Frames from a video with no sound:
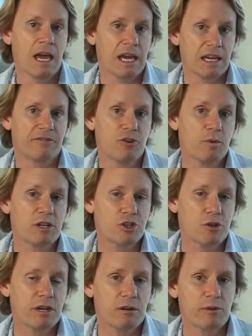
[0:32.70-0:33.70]
If you've been
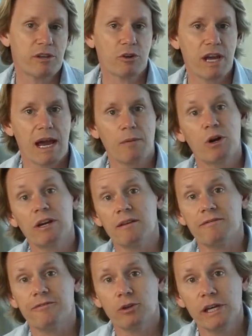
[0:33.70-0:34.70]
shooting with your camera in the
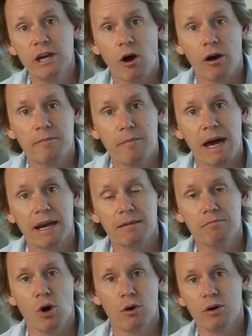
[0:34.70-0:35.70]
fully automatic
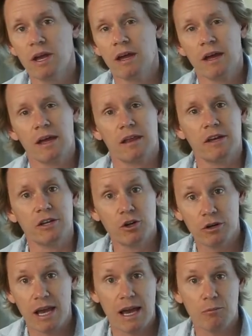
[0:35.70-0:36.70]
mode, then your
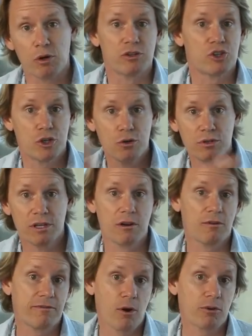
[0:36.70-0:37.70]
camera is choosing your
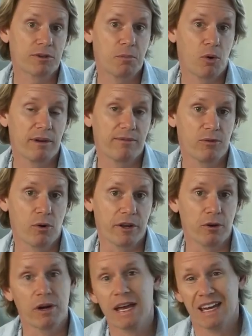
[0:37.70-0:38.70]
focus point for
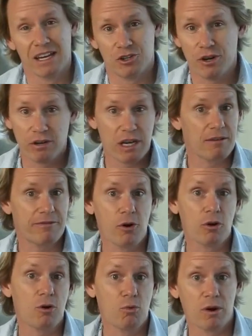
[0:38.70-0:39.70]
you. Do you ever get a
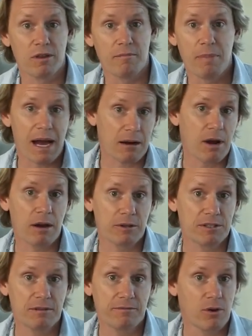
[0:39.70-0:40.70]
photo where the background
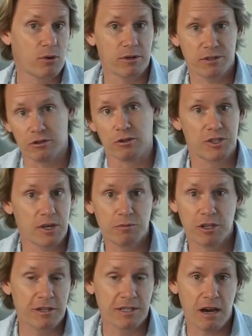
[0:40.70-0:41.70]
is in focus and your
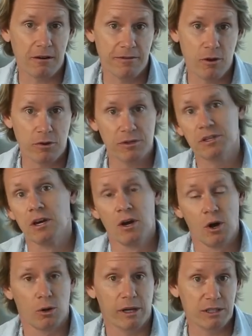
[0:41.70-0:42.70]
subject is out of focus?
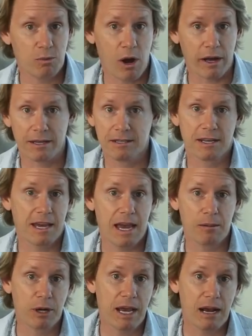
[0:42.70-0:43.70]
Well, that's why, because the
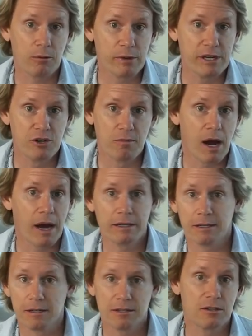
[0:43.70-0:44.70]
camera can't read your mind.
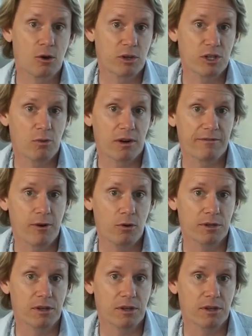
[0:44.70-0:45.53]
It doesn't know what you want to focus